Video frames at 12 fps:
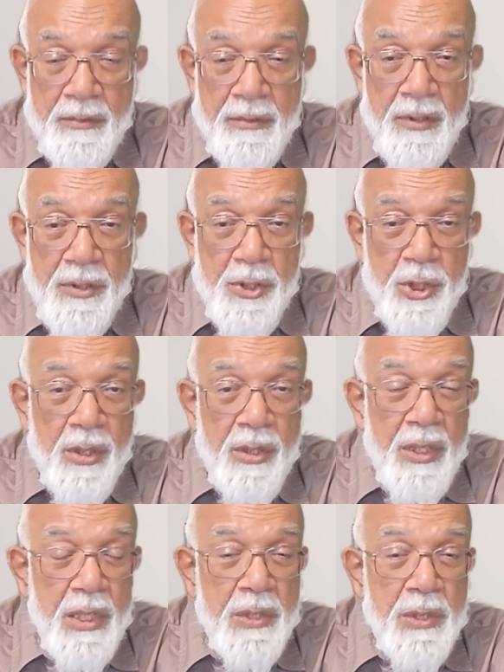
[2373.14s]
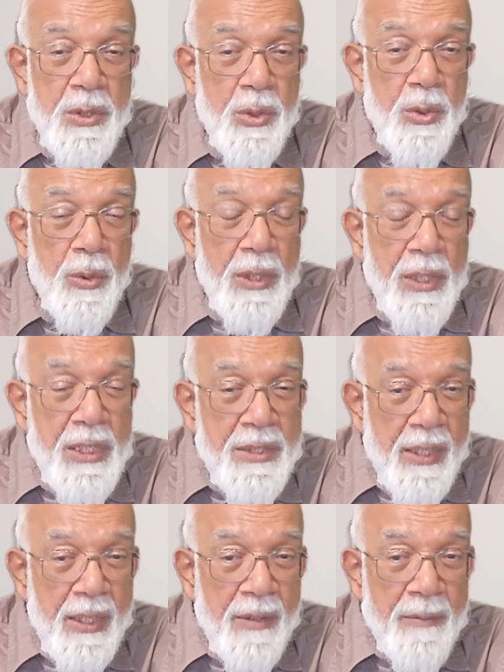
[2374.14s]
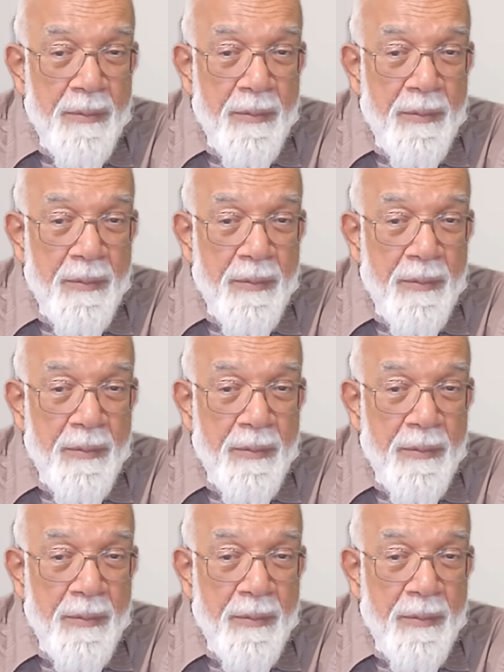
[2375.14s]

the journey is so easy.